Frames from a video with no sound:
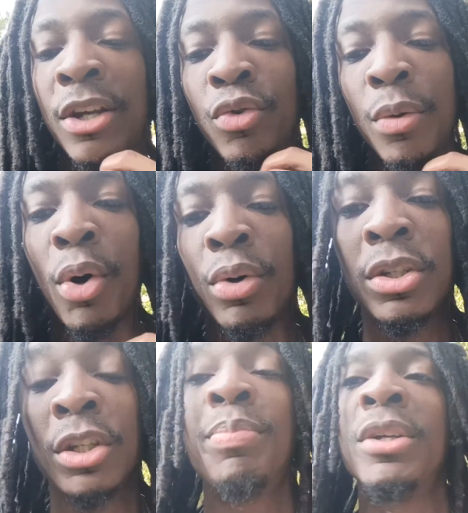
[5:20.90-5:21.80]
opponents,
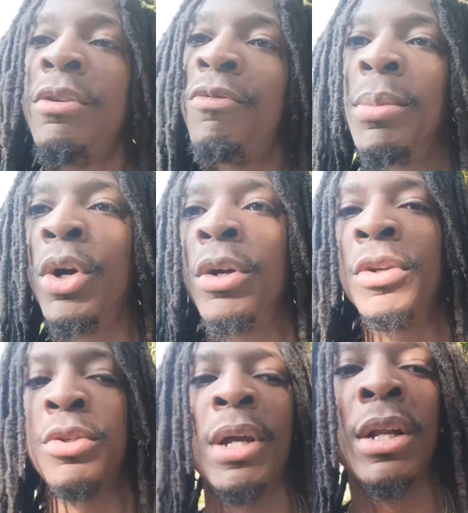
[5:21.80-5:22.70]
especially Filip Hrgović,
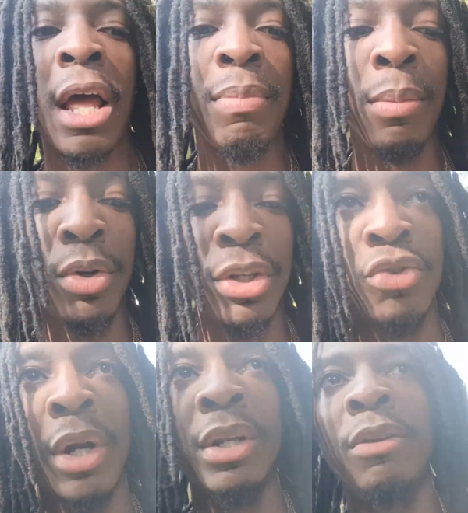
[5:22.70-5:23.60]
man, a lot of people are
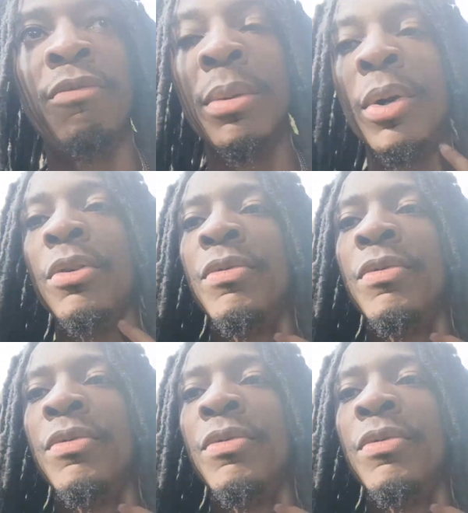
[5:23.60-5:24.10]
discrediting Filip Hrgović,